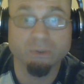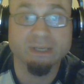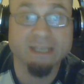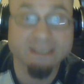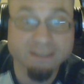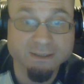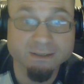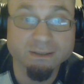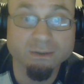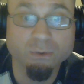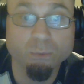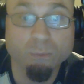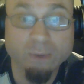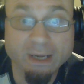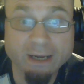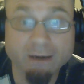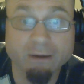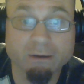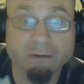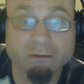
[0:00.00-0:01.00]
isn't
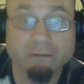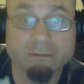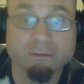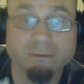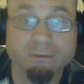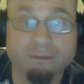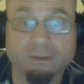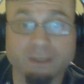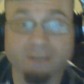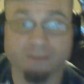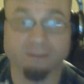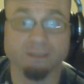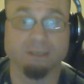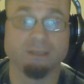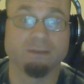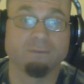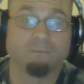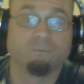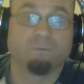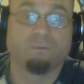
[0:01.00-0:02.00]
aware that
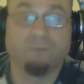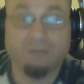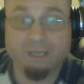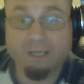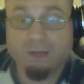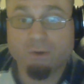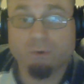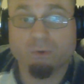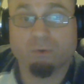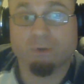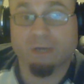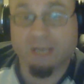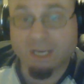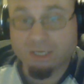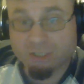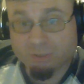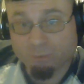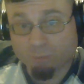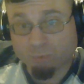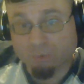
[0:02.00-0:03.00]
the video
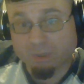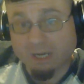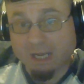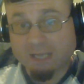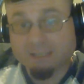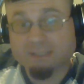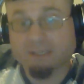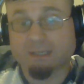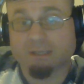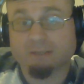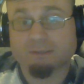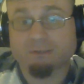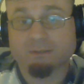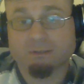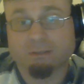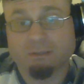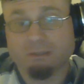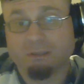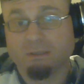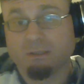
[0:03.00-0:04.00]
creation process
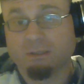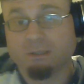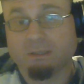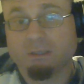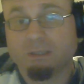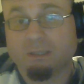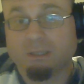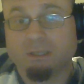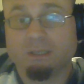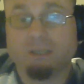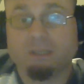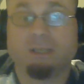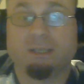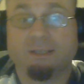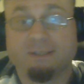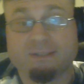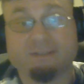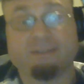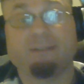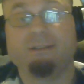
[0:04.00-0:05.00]

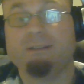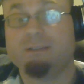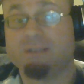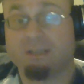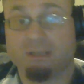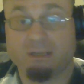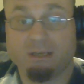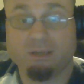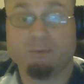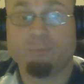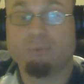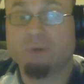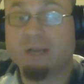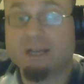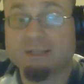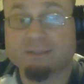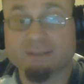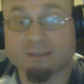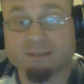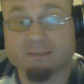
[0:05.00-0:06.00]
is indeed a
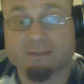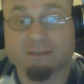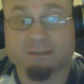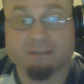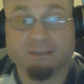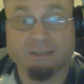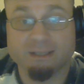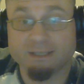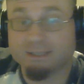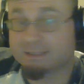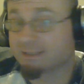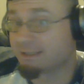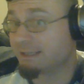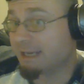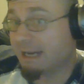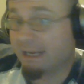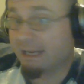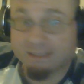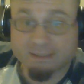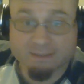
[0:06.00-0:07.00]
process, and it's
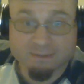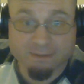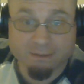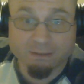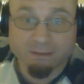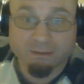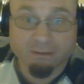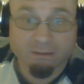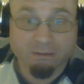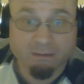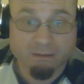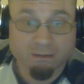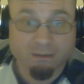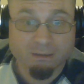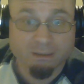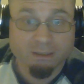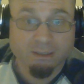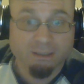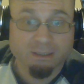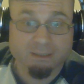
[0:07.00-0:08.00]
not easy.
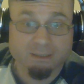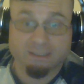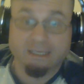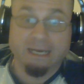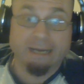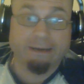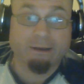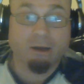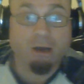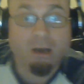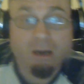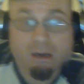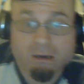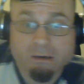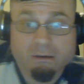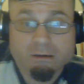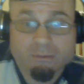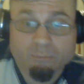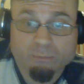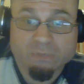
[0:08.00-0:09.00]
It's not hard,
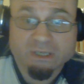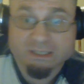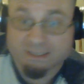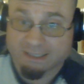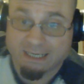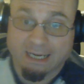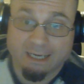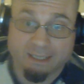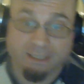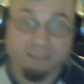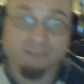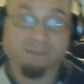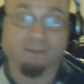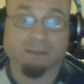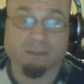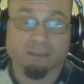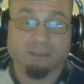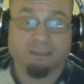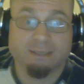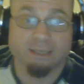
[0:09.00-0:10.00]
but it's not easy.
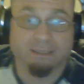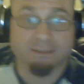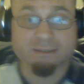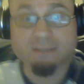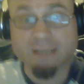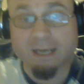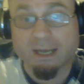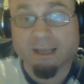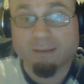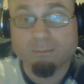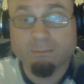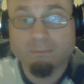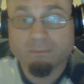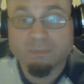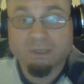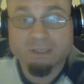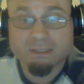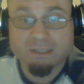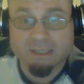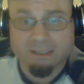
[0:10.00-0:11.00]
It takes time.
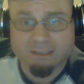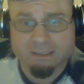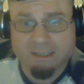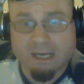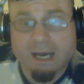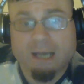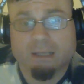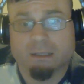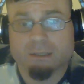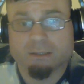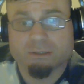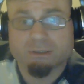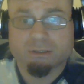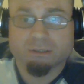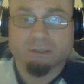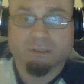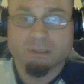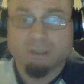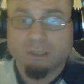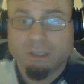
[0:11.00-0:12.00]
It takes knowledge.
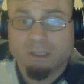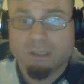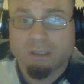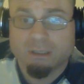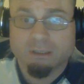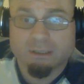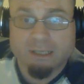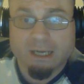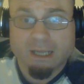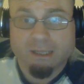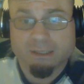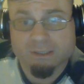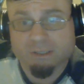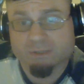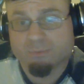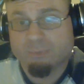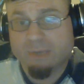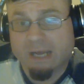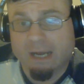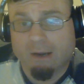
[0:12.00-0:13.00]
Knowledge is
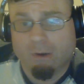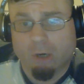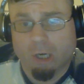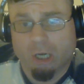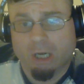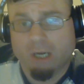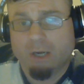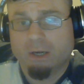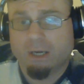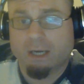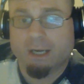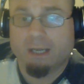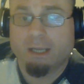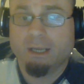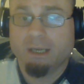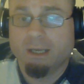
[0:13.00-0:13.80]
power, right?